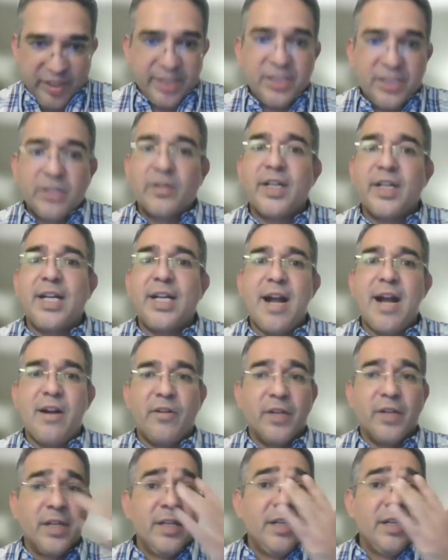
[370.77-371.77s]
figure it
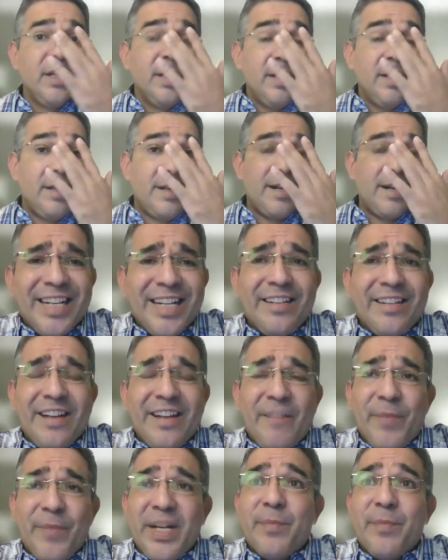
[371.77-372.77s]
out. That's kind
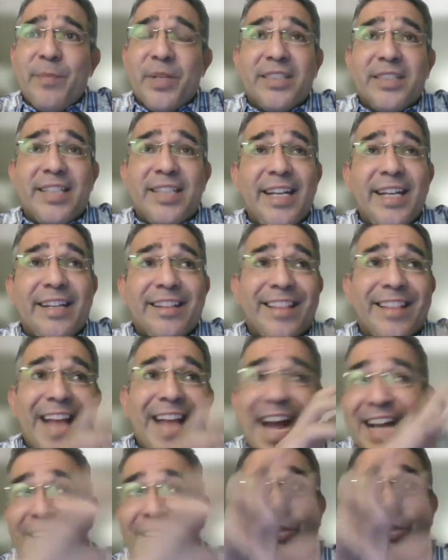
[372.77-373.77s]
of, I've been able to take
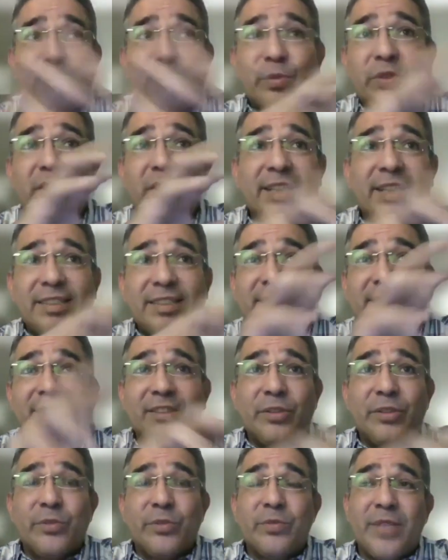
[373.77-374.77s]
those
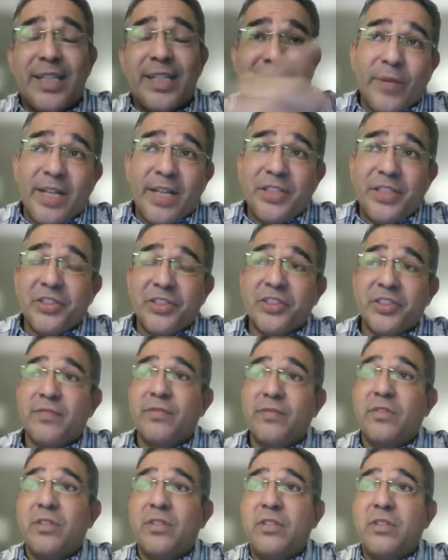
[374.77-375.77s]
lessons, those iterations
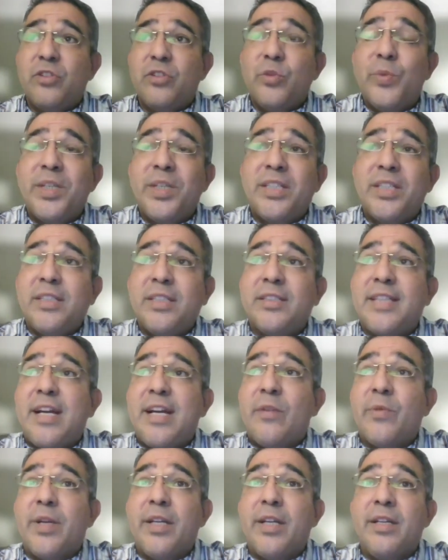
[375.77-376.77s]
of doing things
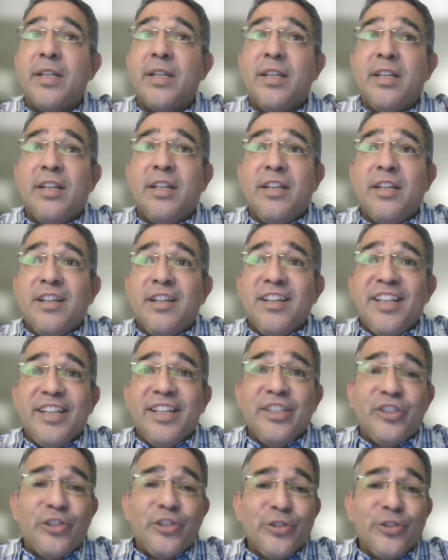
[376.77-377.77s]
that way
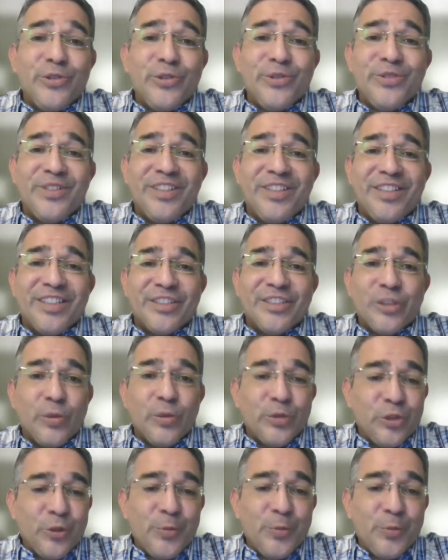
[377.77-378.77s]
into the
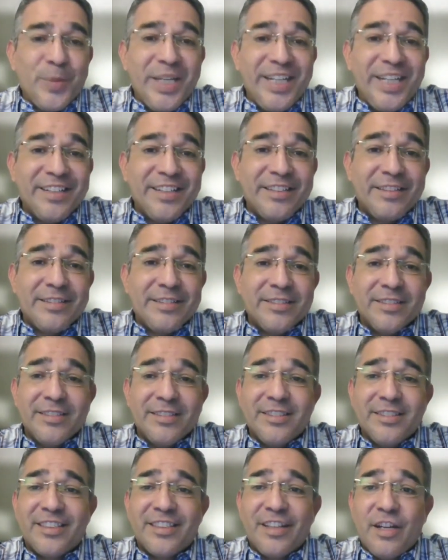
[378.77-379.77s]
social media
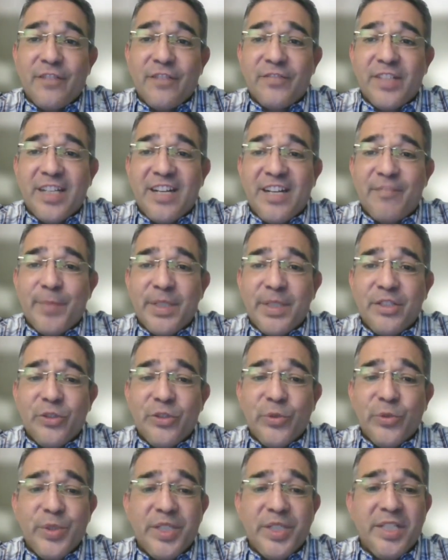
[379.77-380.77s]
stuff that I've been
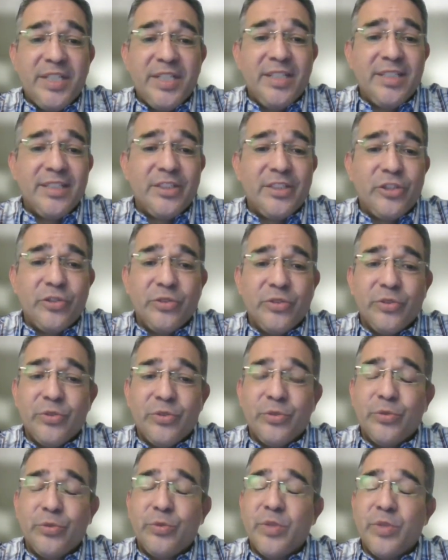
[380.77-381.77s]
doing,
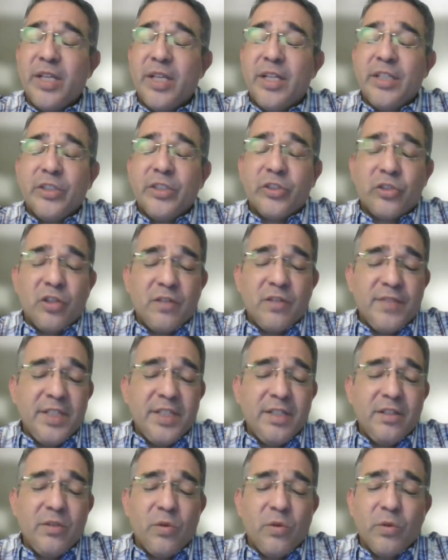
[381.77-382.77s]
into
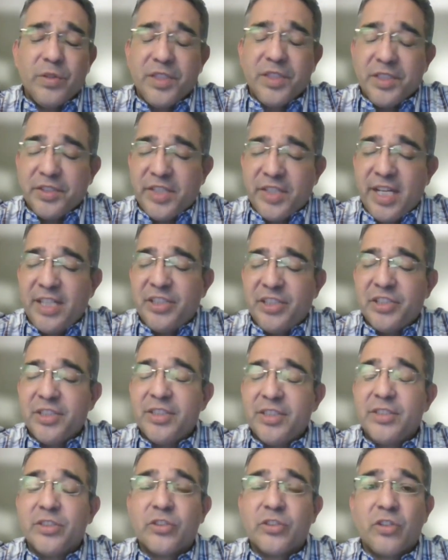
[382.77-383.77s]
serving
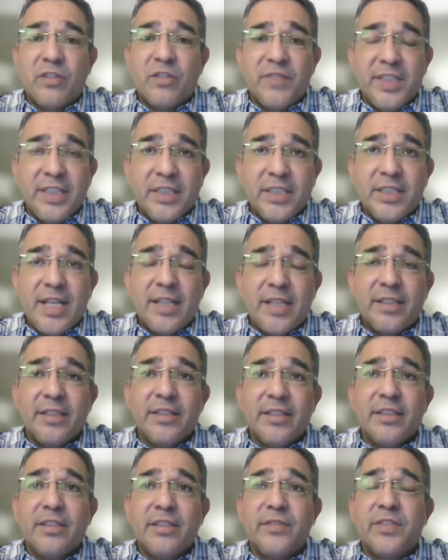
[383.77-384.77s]
organizations, serving
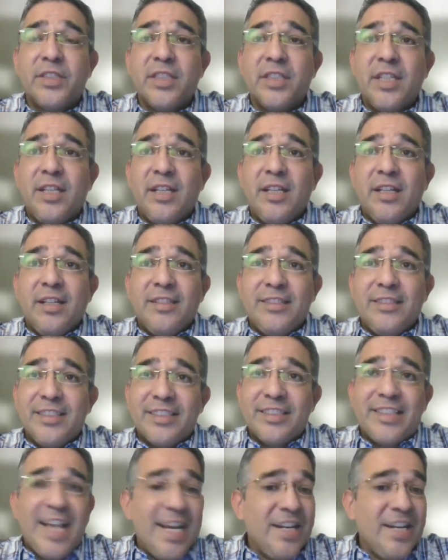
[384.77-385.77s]
executives,
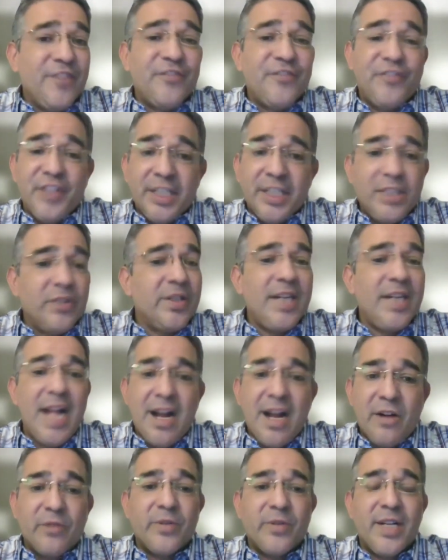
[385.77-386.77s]
just kind of figure it
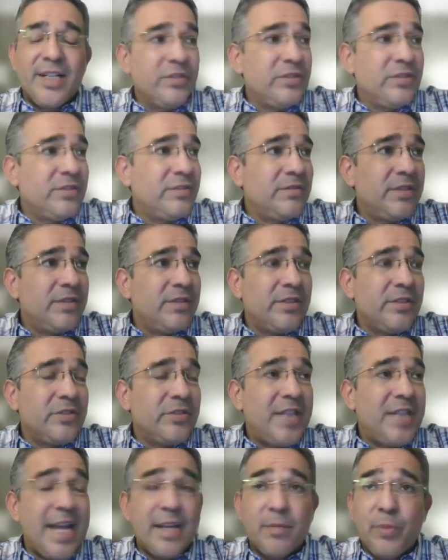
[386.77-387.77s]
out. There's
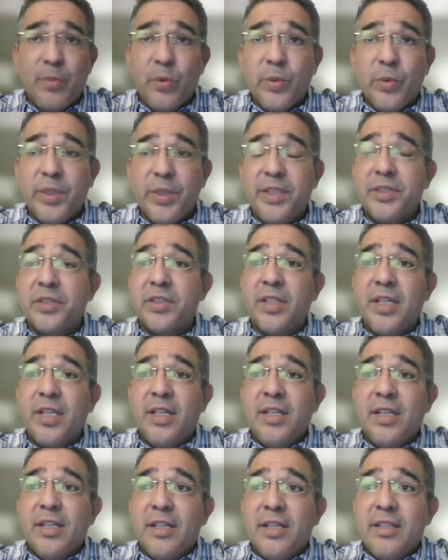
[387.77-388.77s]
data points.
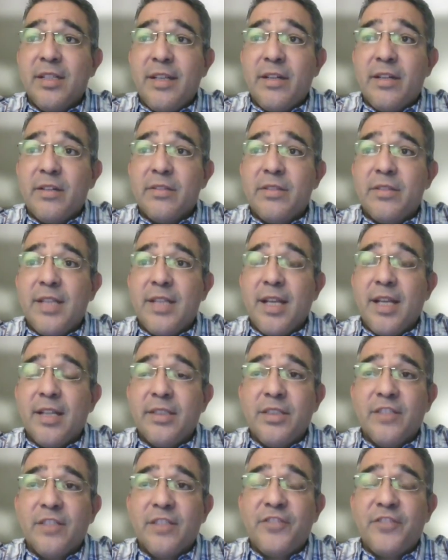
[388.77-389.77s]
They're
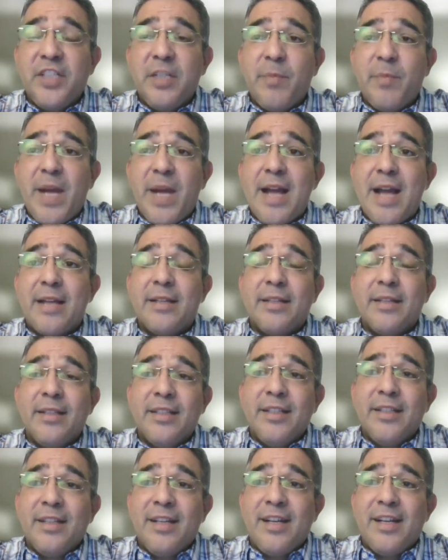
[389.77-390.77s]
telling you the feedback.
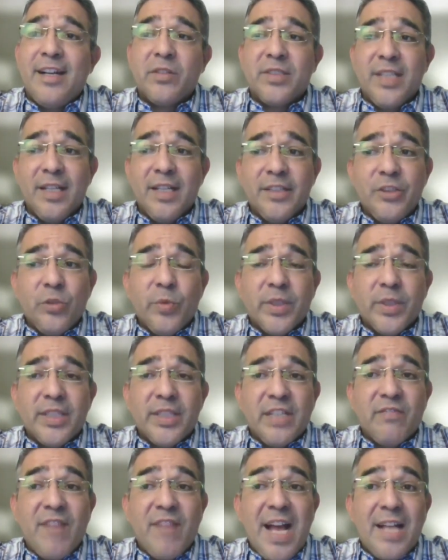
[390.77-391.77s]
They're telling you
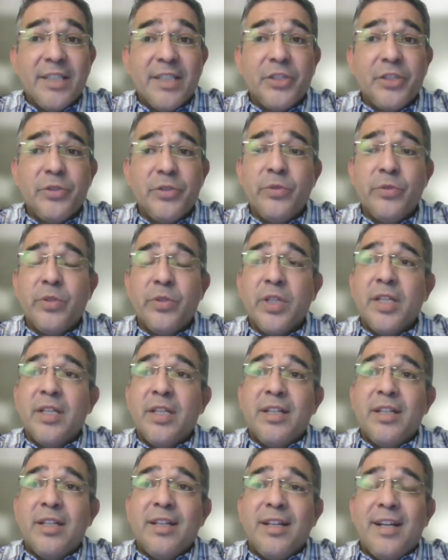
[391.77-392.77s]
what they value,
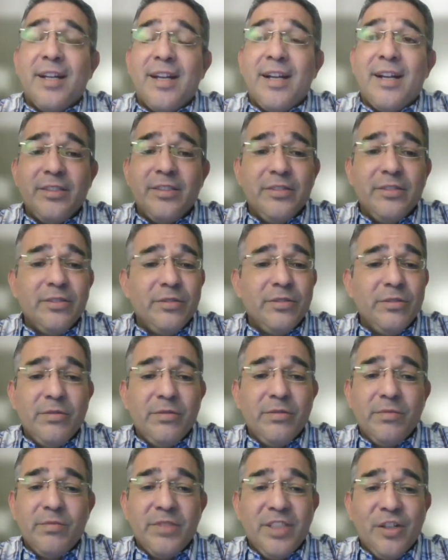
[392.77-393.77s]
and
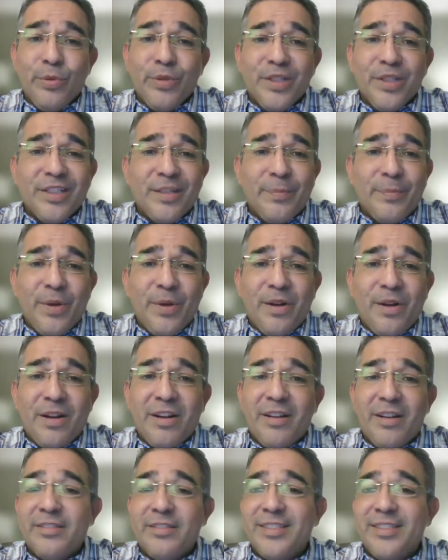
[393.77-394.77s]
you pull it
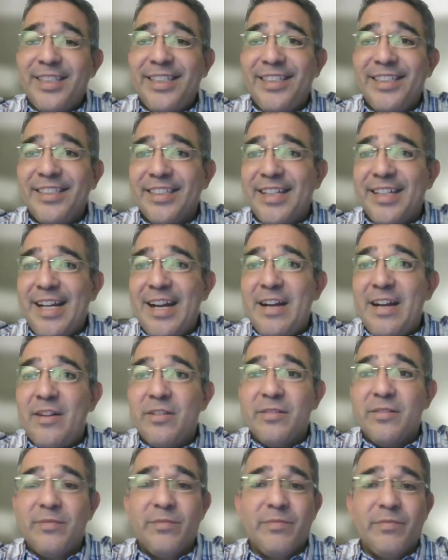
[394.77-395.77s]
apart, tease it
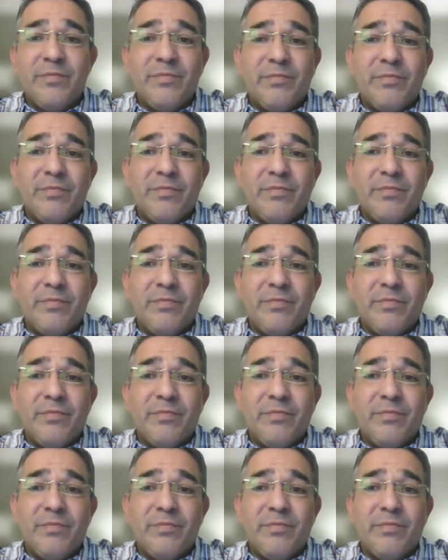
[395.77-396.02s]
out,